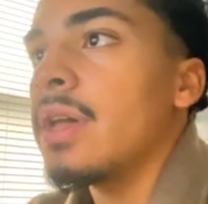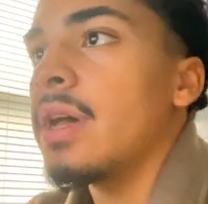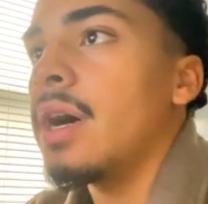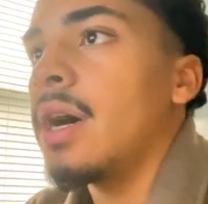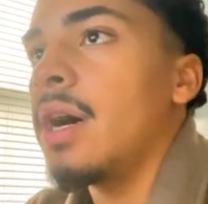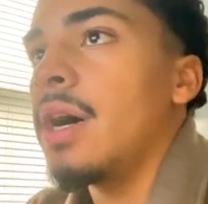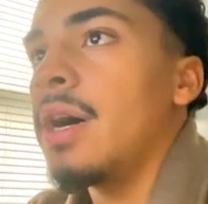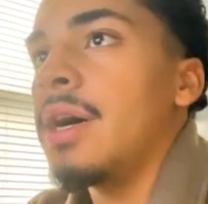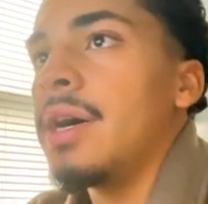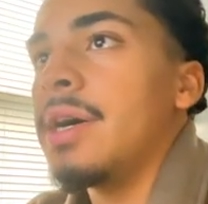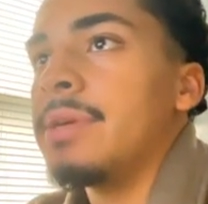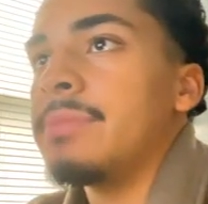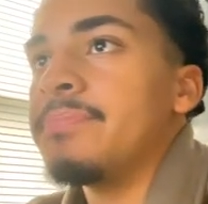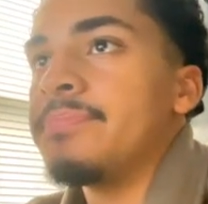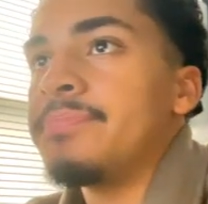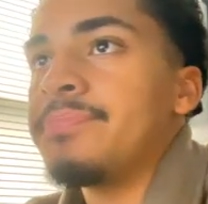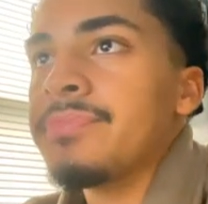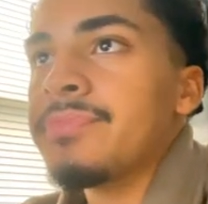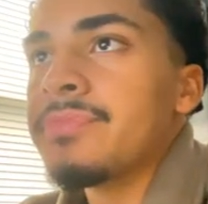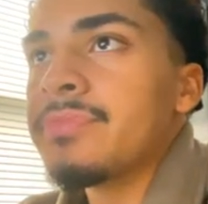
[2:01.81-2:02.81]

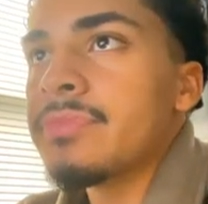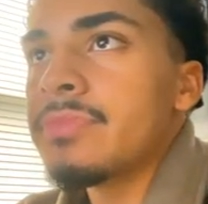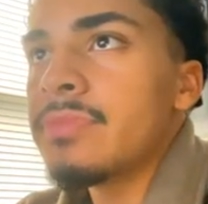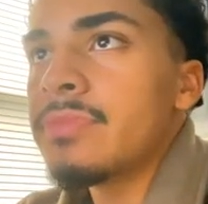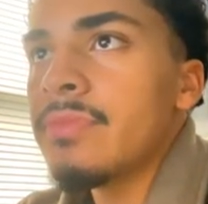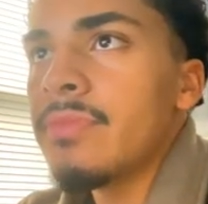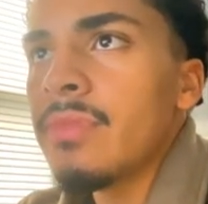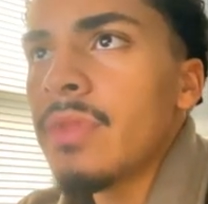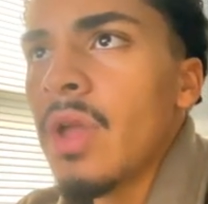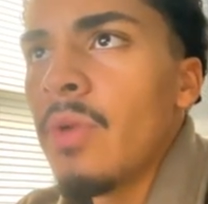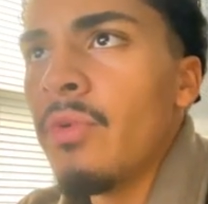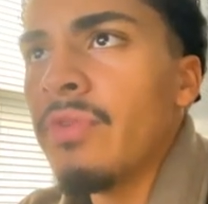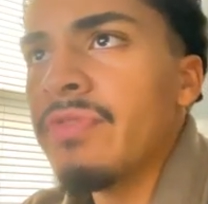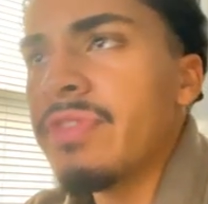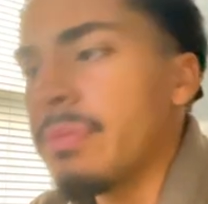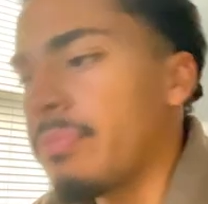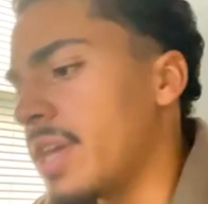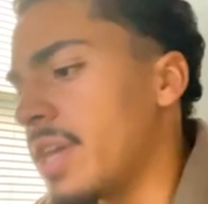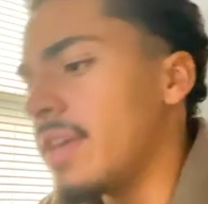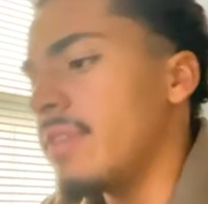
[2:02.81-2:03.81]
With the
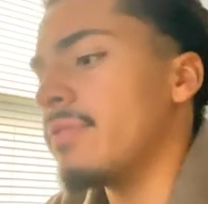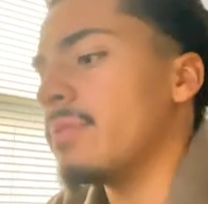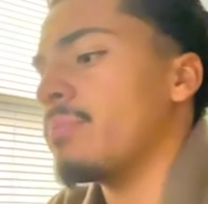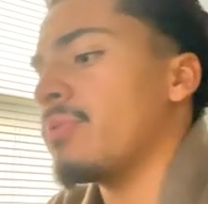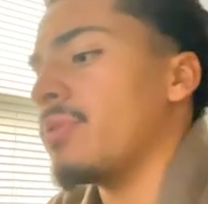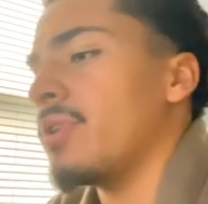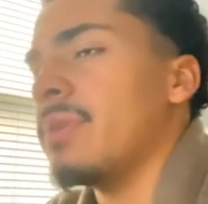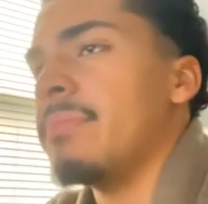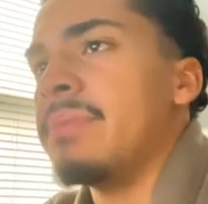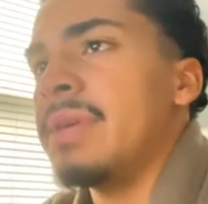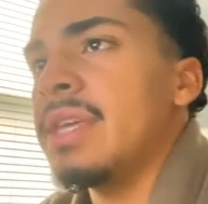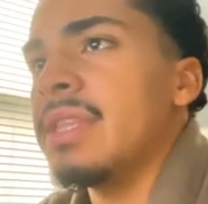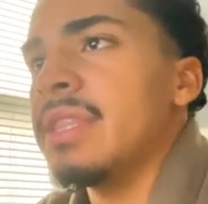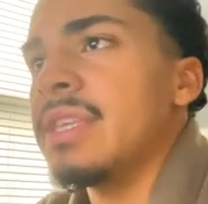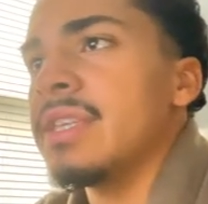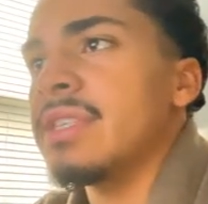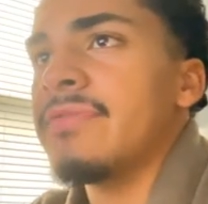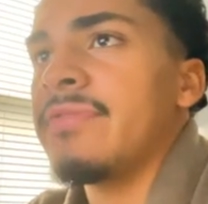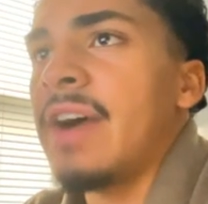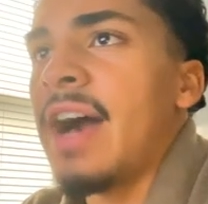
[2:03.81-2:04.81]
break-even point being
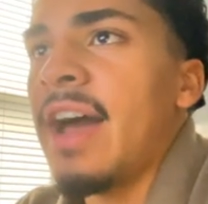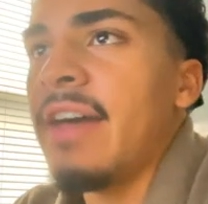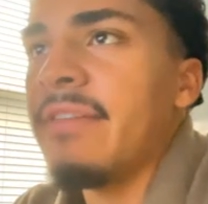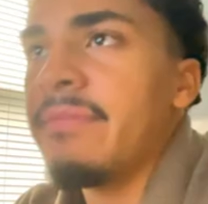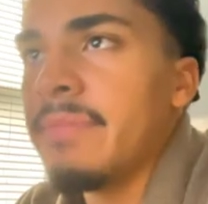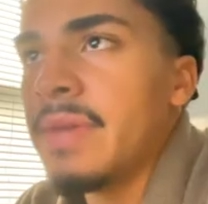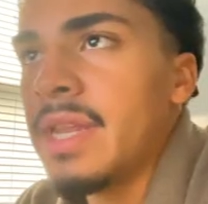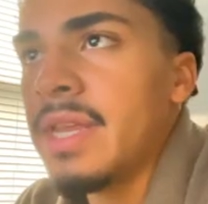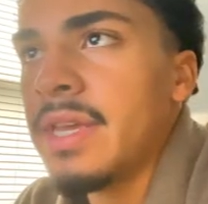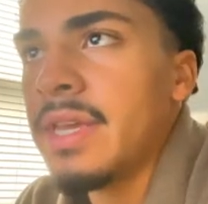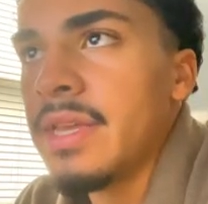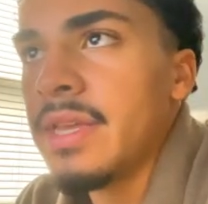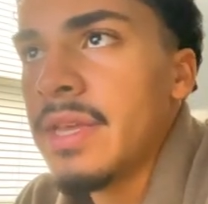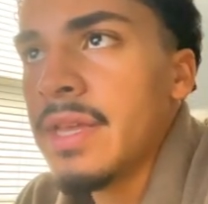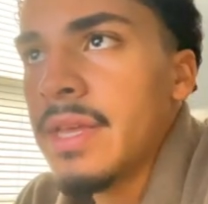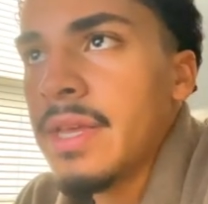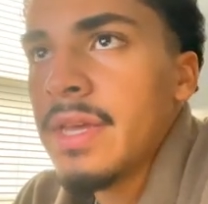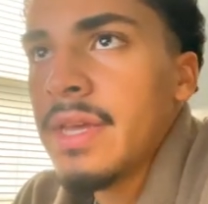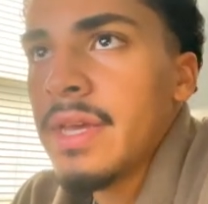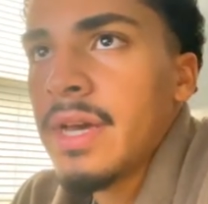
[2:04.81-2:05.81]
this 5 minute
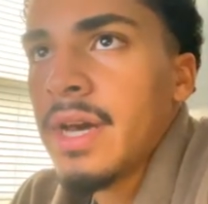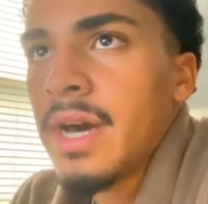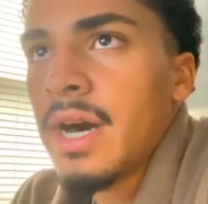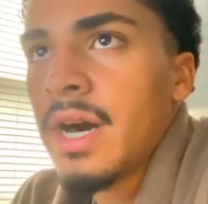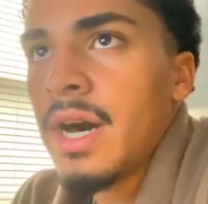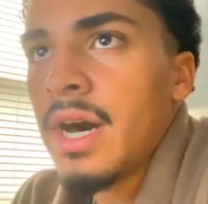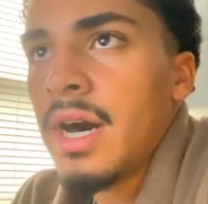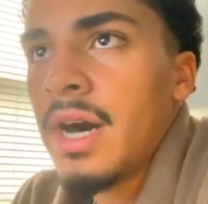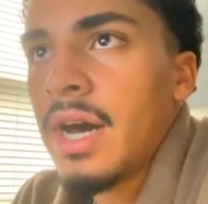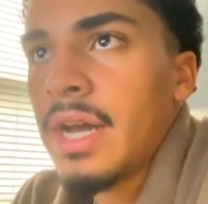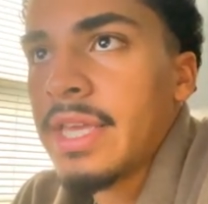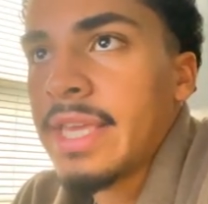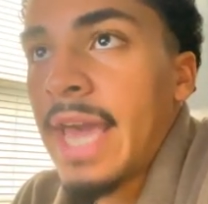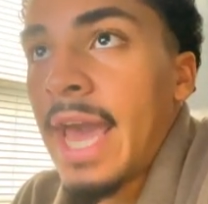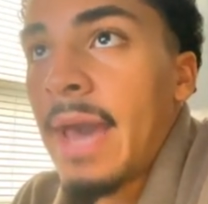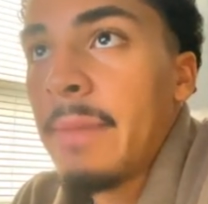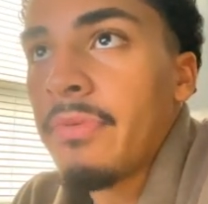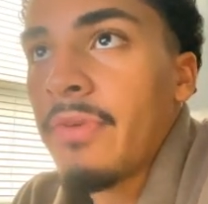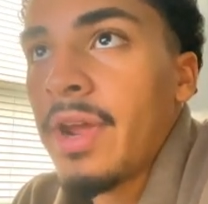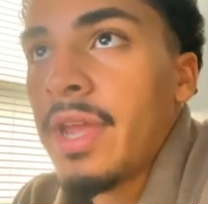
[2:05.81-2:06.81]

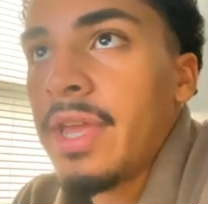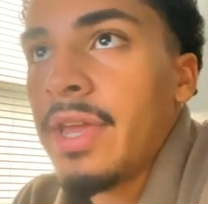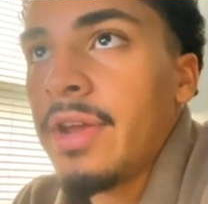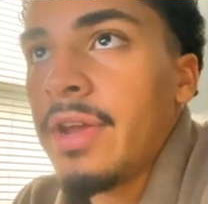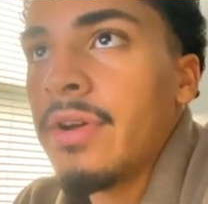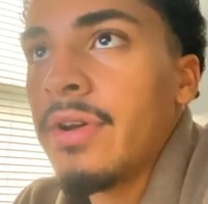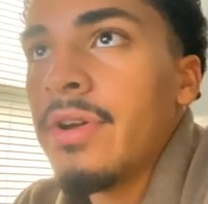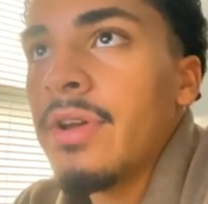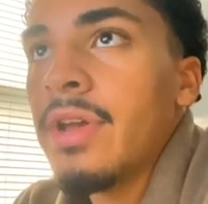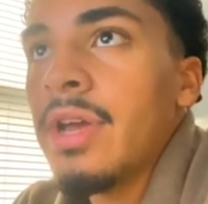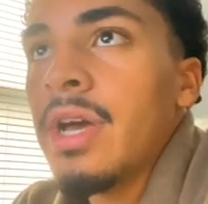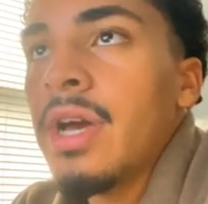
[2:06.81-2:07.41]
gap right here.